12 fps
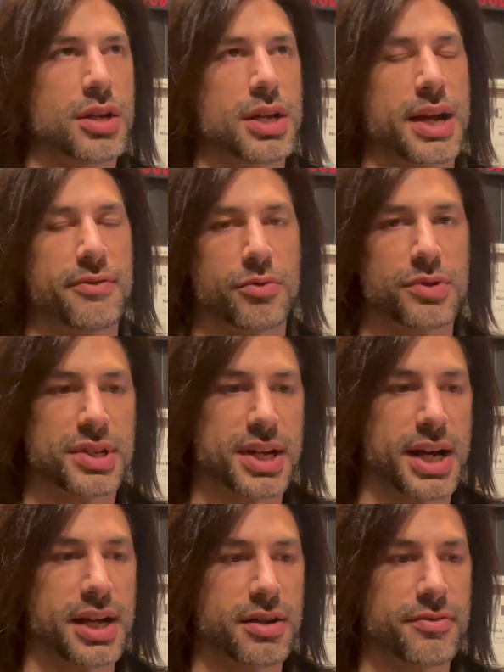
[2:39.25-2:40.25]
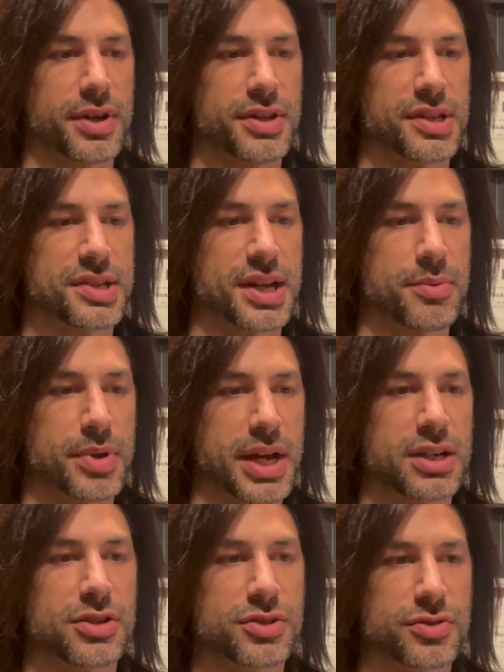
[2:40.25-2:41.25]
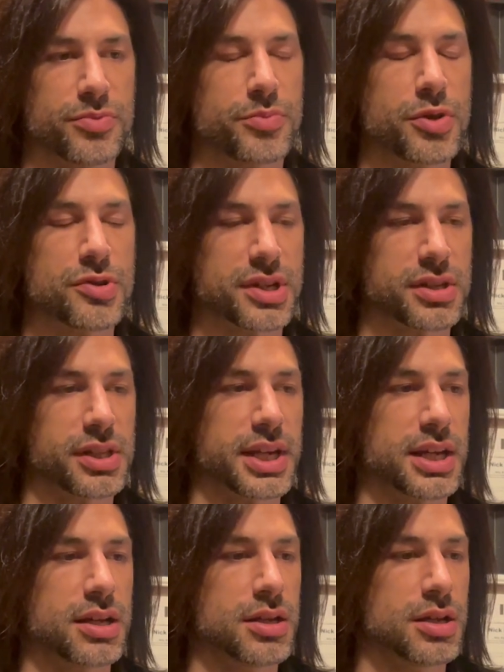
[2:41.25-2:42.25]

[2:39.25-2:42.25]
Everyone's kind of on the same page musically.